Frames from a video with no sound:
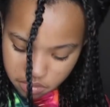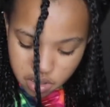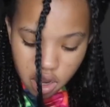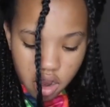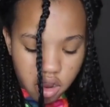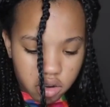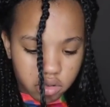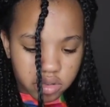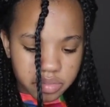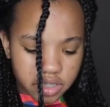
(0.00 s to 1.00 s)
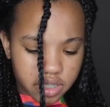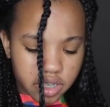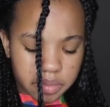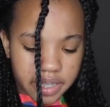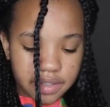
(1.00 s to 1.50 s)
Oh, I'm
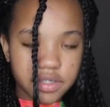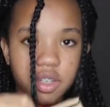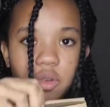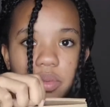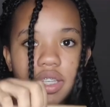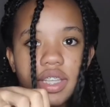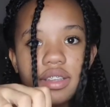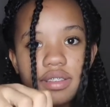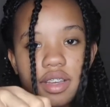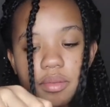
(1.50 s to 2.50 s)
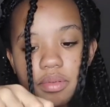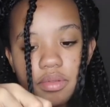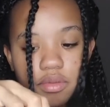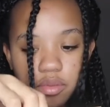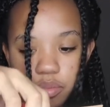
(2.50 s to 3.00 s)
dumb. I have to open this up.
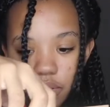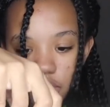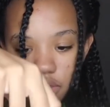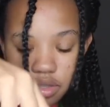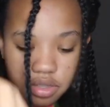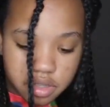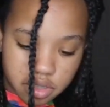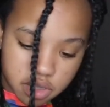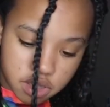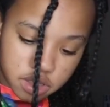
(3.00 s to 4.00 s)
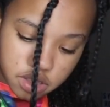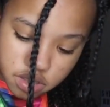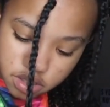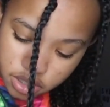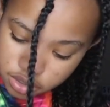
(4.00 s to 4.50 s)
Oop.
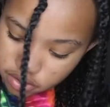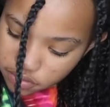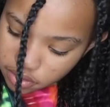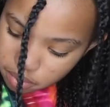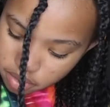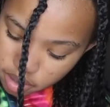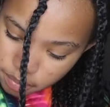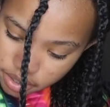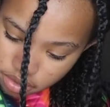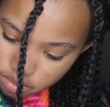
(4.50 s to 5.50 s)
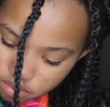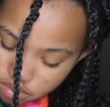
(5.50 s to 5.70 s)
It's not just gonna pop out.